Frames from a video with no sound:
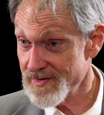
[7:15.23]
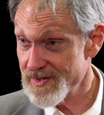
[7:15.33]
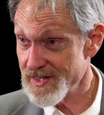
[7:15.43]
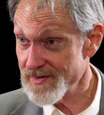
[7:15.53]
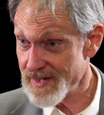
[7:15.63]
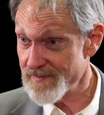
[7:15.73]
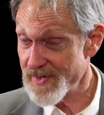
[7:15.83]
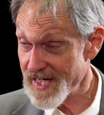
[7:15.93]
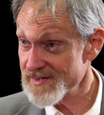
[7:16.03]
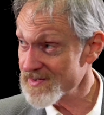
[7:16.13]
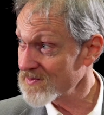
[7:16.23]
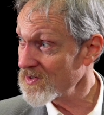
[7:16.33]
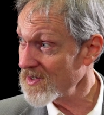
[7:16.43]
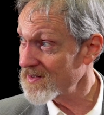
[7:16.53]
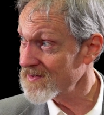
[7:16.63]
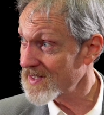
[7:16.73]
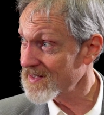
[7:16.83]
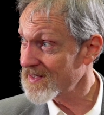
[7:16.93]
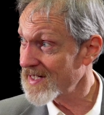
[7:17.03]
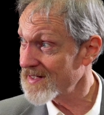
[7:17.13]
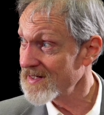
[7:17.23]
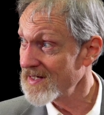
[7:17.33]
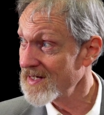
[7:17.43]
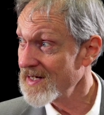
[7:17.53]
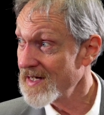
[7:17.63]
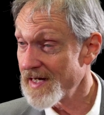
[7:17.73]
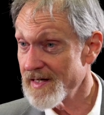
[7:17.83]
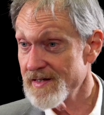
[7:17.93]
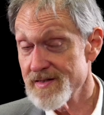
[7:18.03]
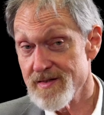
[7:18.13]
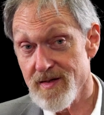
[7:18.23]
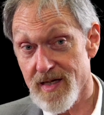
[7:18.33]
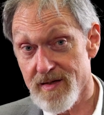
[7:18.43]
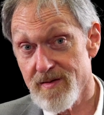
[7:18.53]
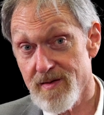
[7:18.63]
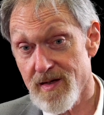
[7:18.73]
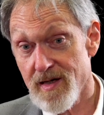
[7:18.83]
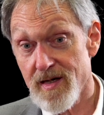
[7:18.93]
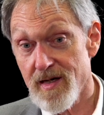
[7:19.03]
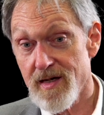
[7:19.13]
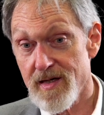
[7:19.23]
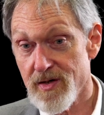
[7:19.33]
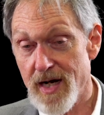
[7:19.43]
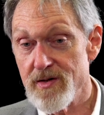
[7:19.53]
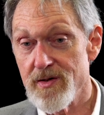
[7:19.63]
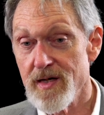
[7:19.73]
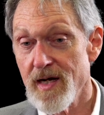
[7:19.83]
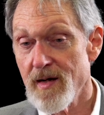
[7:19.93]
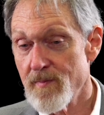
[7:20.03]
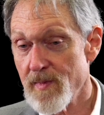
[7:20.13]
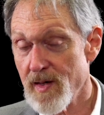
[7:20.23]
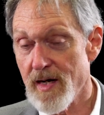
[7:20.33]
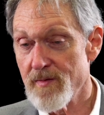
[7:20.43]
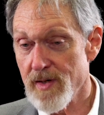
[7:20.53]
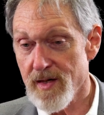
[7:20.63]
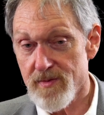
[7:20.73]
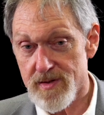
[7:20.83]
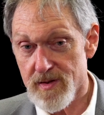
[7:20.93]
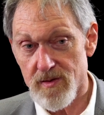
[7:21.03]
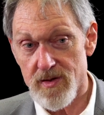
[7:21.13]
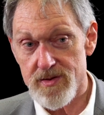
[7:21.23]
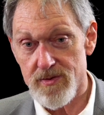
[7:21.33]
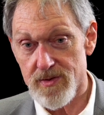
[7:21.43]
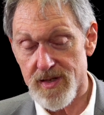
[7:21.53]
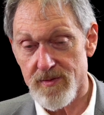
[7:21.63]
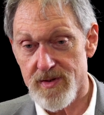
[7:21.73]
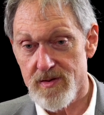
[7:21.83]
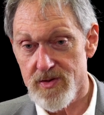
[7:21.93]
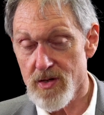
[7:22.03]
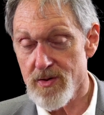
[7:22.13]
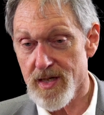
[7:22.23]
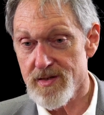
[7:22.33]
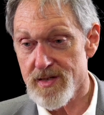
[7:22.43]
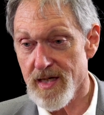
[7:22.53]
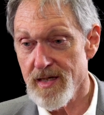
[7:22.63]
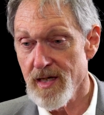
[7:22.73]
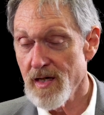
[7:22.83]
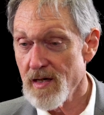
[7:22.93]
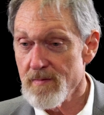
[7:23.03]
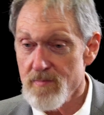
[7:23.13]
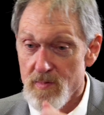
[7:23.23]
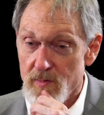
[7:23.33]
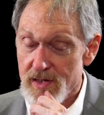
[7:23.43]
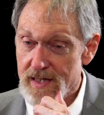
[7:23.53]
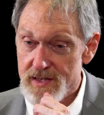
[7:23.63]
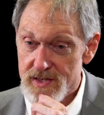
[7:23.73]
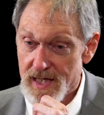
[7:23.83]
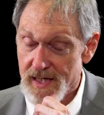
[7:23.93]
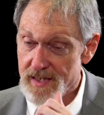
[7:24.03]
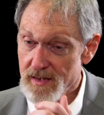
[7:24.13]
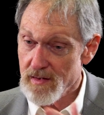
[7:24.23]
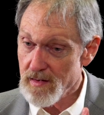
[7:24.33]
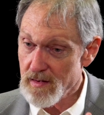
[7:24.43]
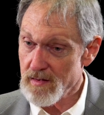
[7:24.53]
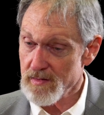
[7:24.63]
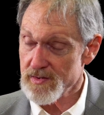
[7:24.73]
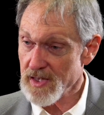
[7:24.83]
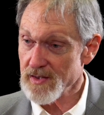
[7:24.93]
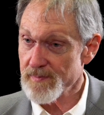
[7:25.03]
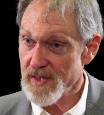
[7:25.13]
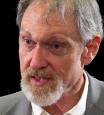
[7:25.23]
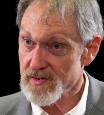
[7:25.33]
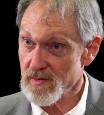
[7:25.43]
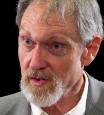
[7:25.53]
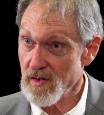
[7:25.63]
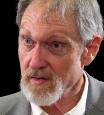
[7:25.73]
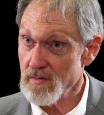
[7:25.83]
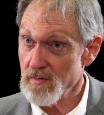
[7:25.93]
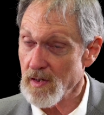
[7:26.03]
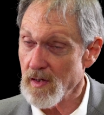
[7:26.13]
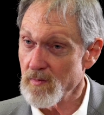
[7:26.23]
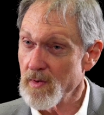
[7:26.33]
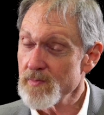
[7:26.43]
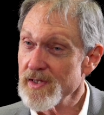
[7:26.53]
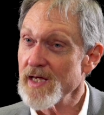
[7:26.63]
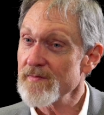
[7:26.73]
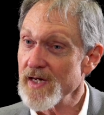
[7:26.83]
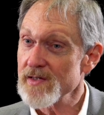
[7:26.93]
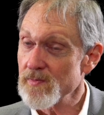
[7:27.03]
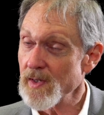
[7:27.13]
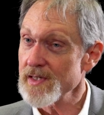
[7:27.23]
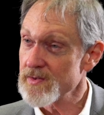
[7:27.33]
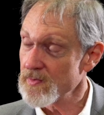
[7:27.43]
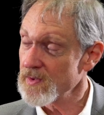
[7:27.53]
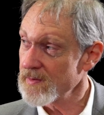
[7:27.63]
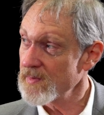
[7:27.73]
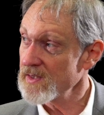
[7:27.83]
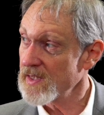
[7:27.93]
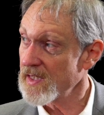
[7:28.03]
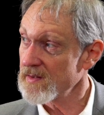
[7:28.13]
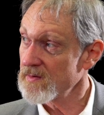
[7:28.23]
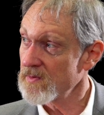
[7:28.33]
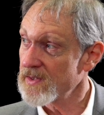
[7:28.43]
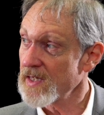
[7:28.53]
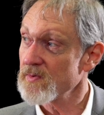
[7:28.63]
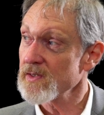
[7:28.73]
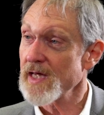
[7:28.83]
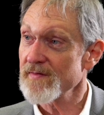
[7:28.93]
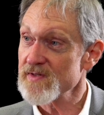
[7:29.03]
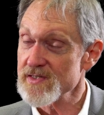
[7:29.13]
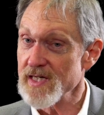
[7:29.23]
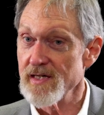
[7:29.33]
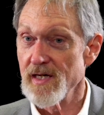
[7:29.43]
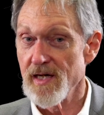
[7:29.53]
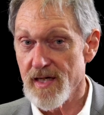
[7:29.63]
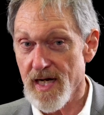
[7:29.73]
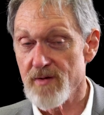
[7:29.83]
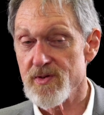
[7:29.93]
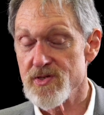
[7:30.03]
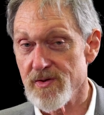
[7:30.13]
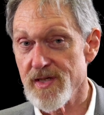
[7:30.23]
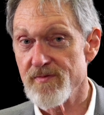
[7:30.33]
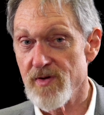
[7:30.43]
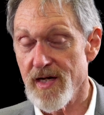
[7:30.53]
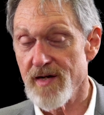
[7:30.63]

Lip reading: shall not pass a law like that. And when I was in law school, as I would joke, I'd say, when they say shall not pass a law, what would they have had to write to really mean that? Would they really have to say Congress shall never,